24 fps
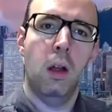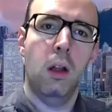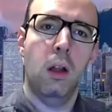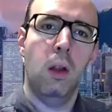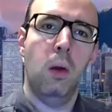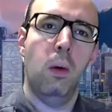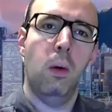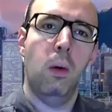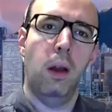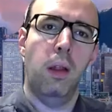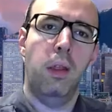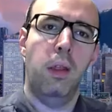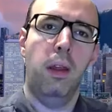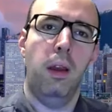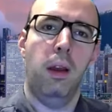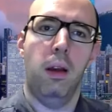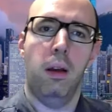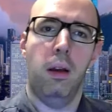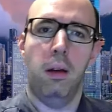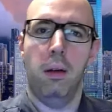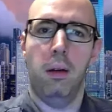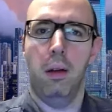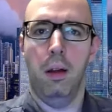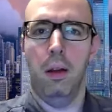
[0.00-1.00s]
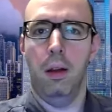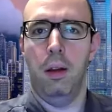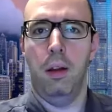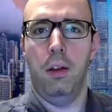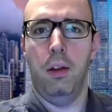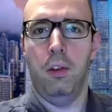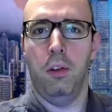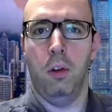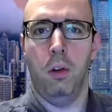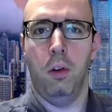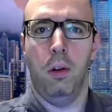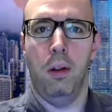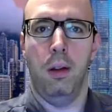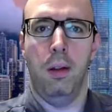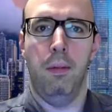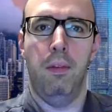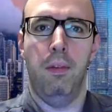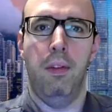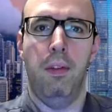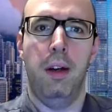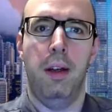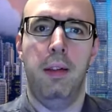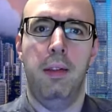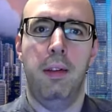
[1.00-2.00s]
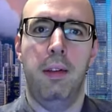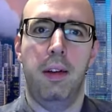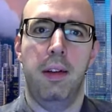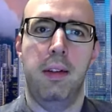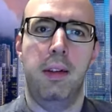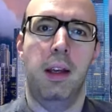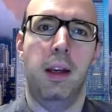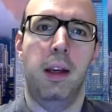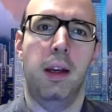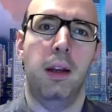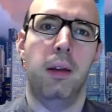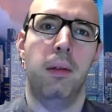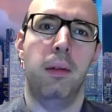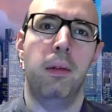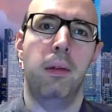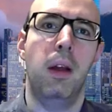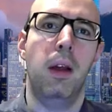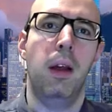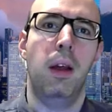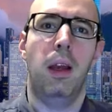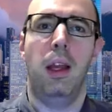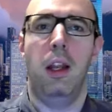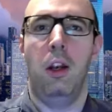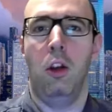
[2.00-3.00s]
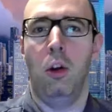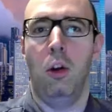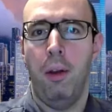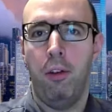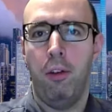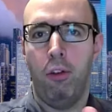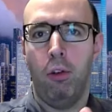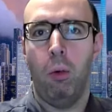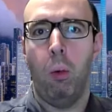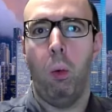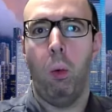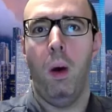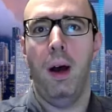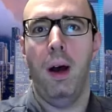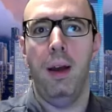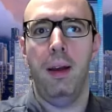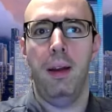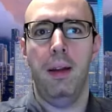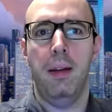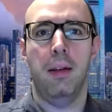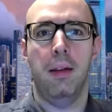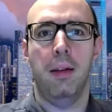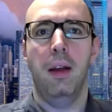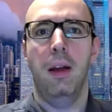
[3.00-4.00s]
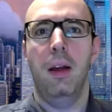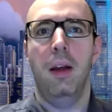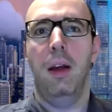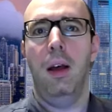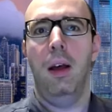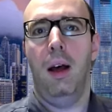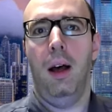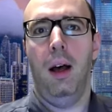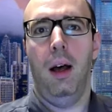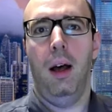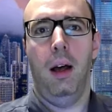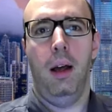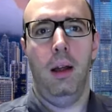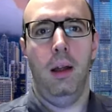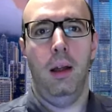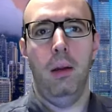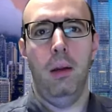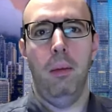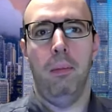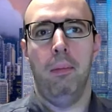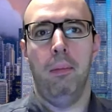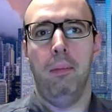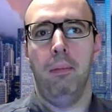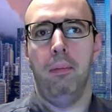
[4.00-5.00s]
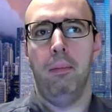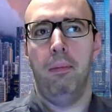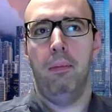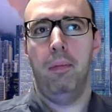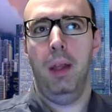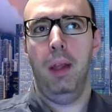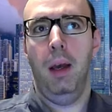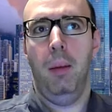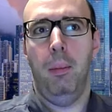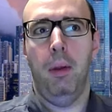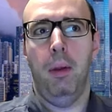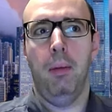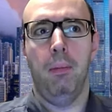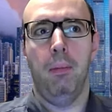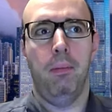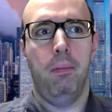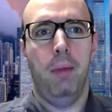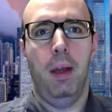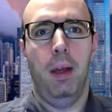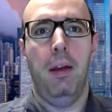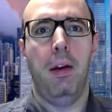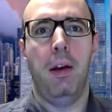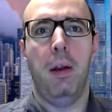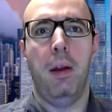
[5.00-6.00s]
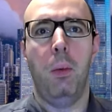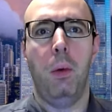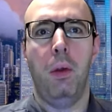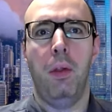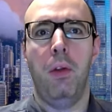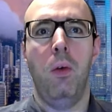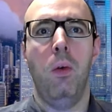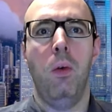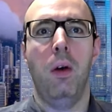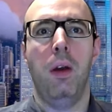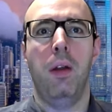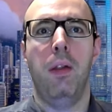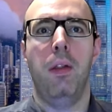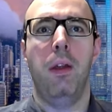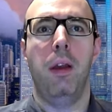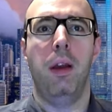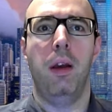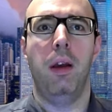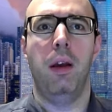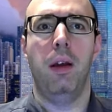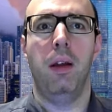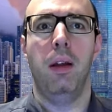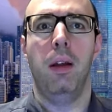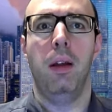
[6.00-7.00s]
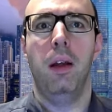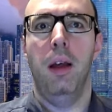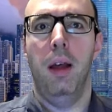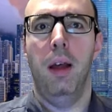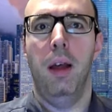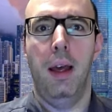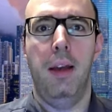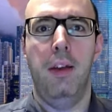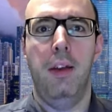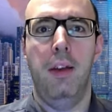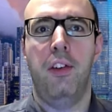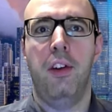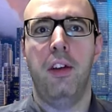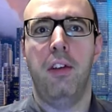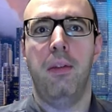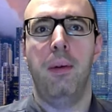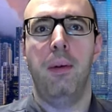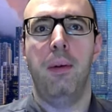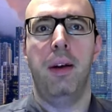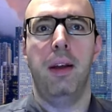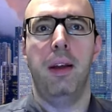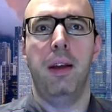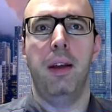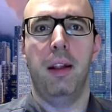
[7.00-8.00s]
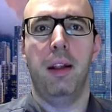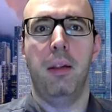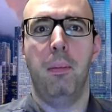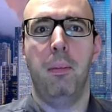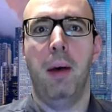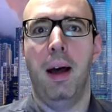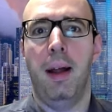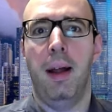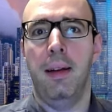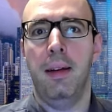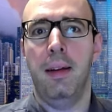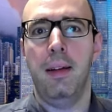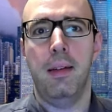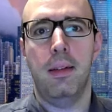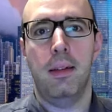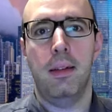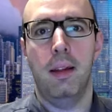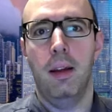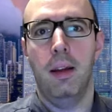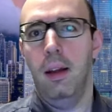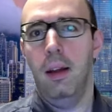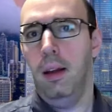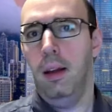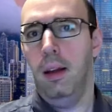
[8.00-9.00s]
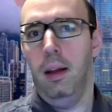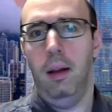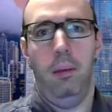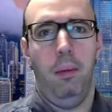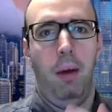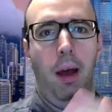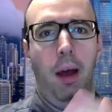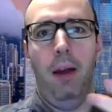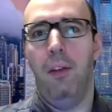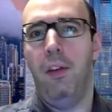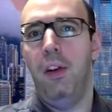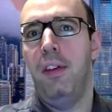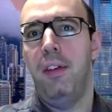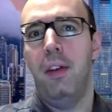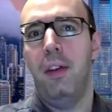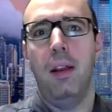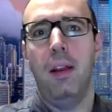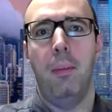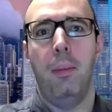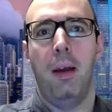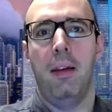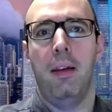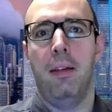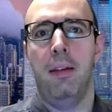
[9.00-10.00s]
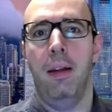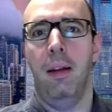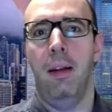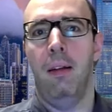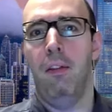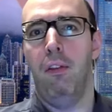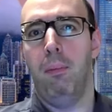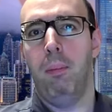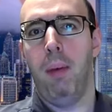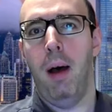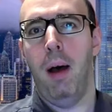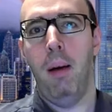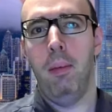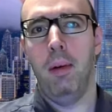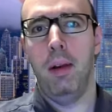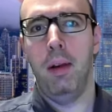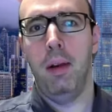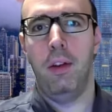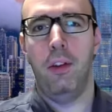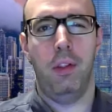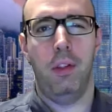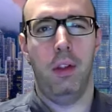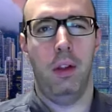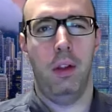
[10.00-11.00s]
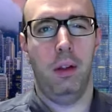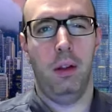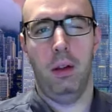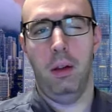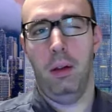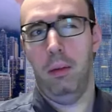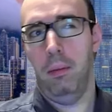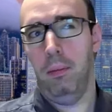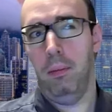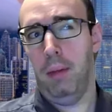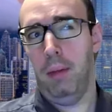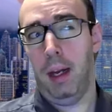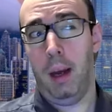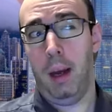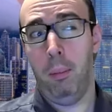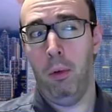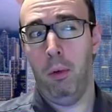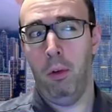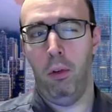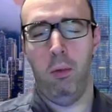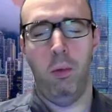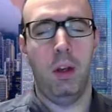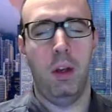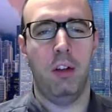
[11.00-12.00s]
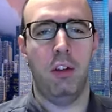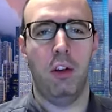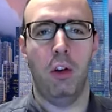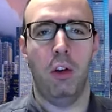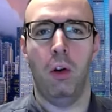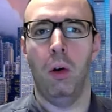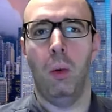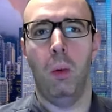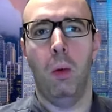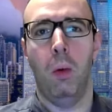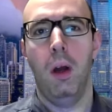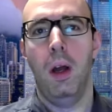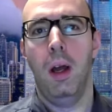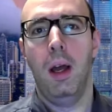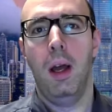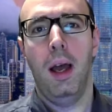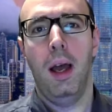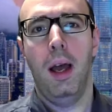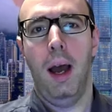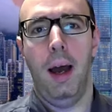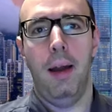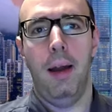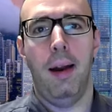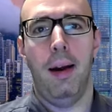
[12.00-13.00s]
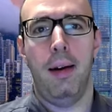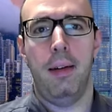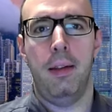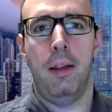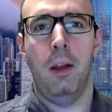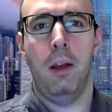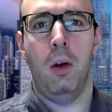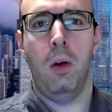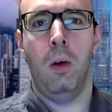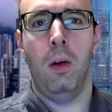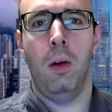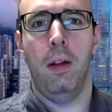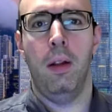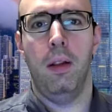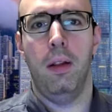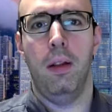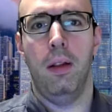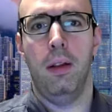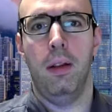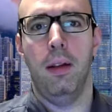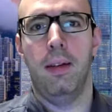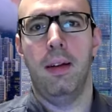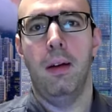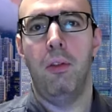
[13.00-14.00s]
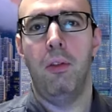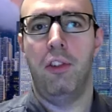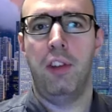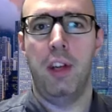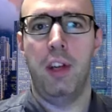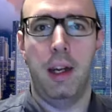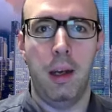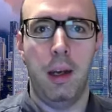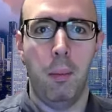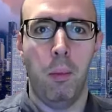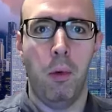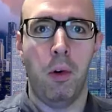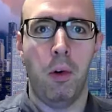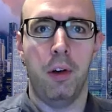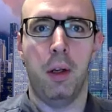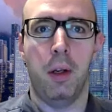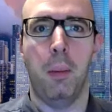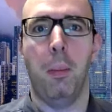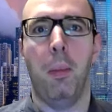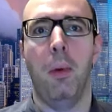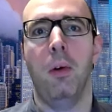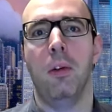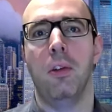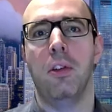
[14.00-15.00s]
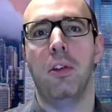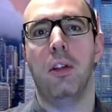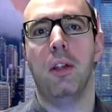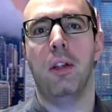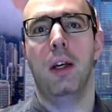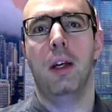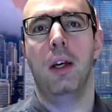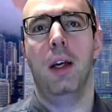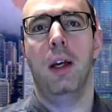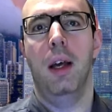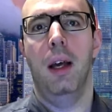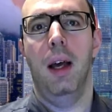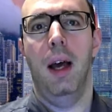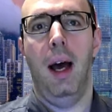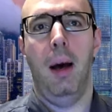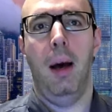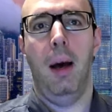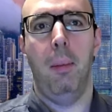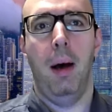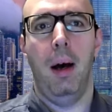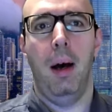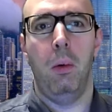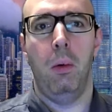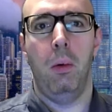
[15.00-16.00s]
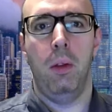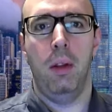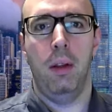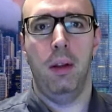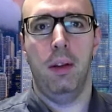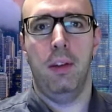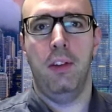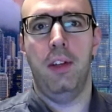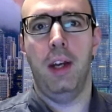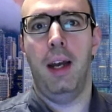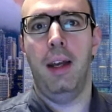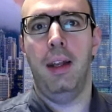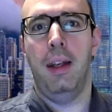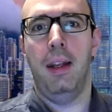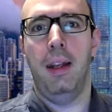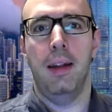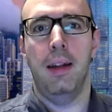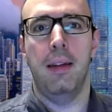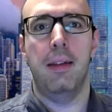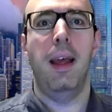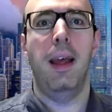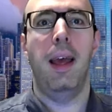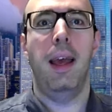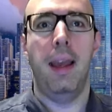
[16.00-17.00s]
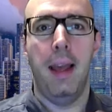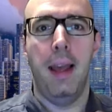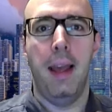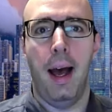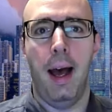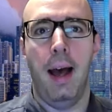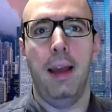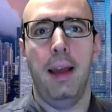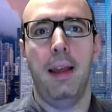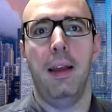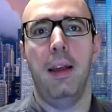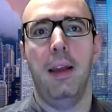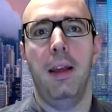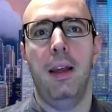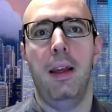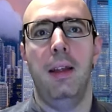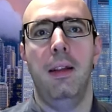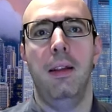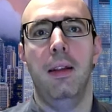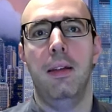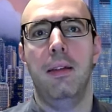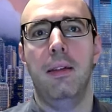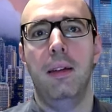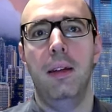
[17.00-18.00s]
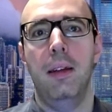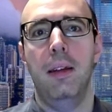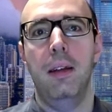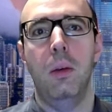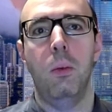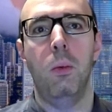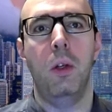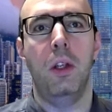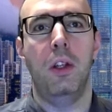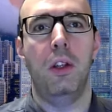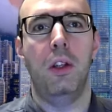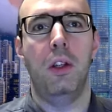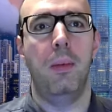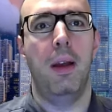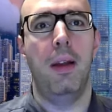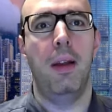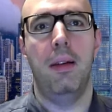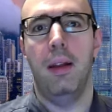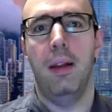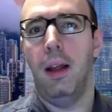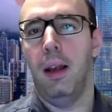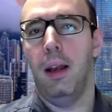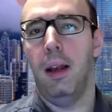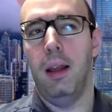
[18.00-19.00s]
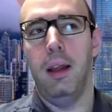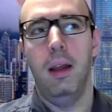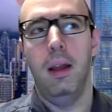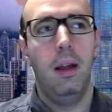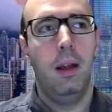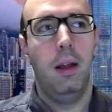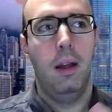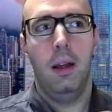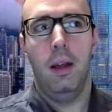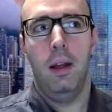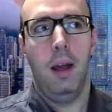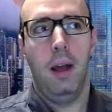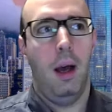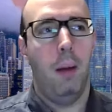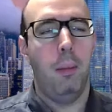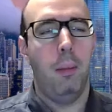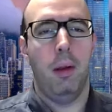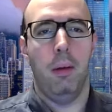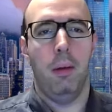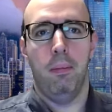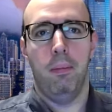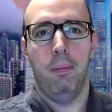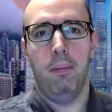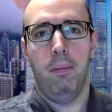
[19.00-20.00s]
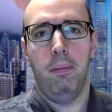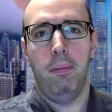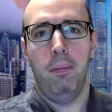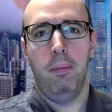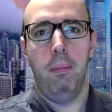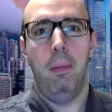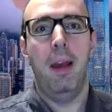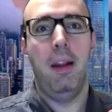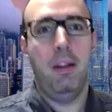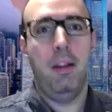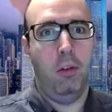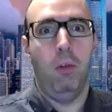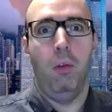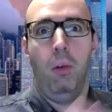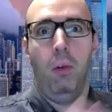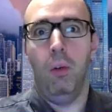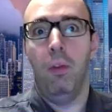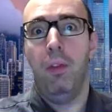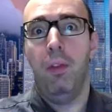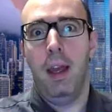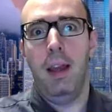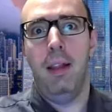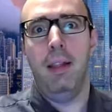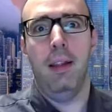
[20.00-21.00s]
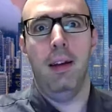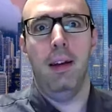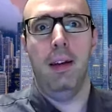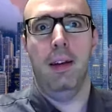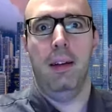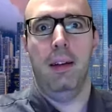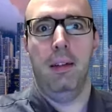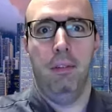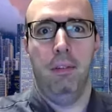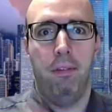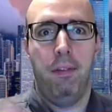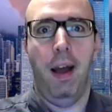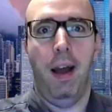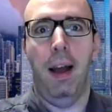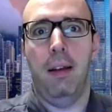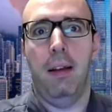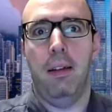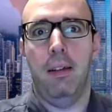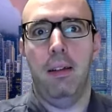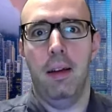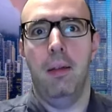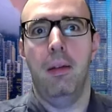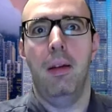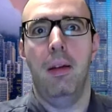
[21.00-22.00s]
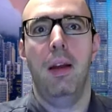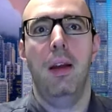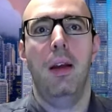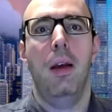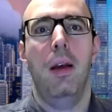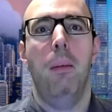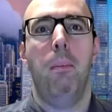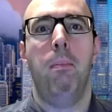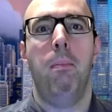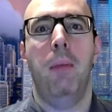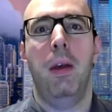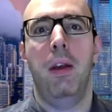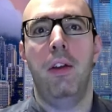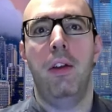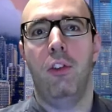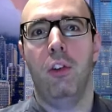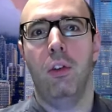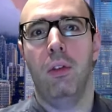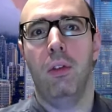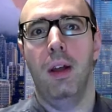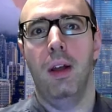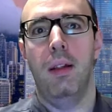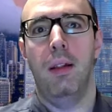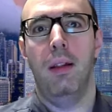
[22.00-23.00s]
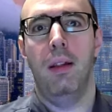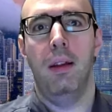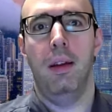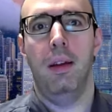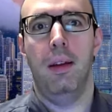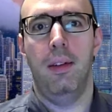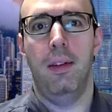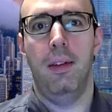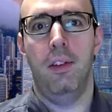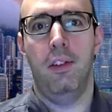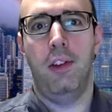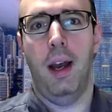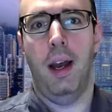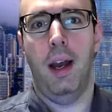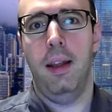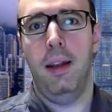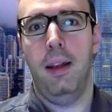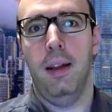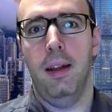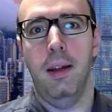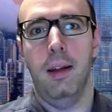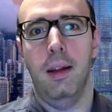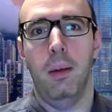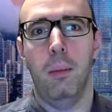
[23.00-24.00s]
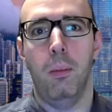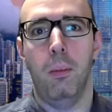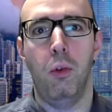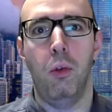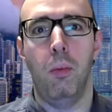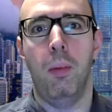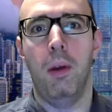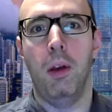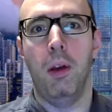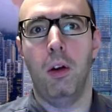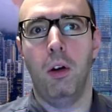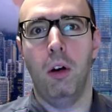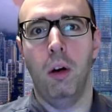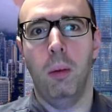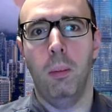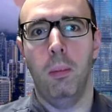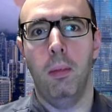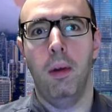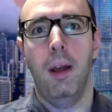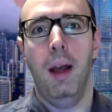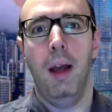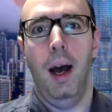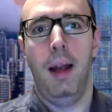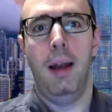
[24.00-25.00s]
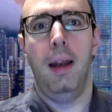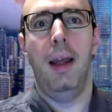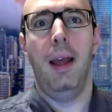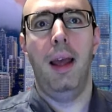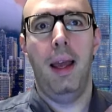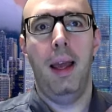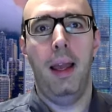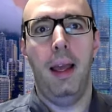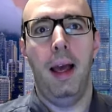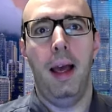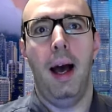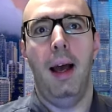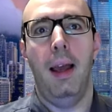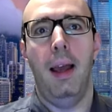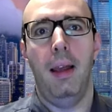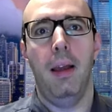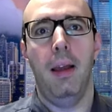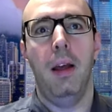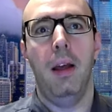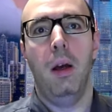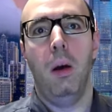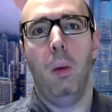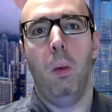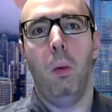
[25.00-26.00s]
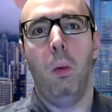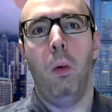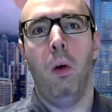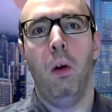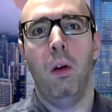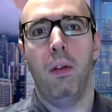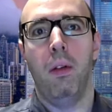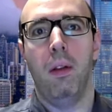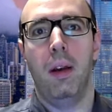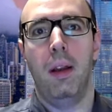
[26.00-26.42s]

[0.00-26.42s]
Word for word: No, I think it's all very interesting. And innovation-wise, um, I mean, I agree with you. I think Asia is very advanced. Uh, I recently myself published uh, a couple of weeks ago an article in the South China Morning Post about uh, China's AI industry, in which basically, I mean, based on, on data and, and facts, I mentioned that uh, China would become an AI world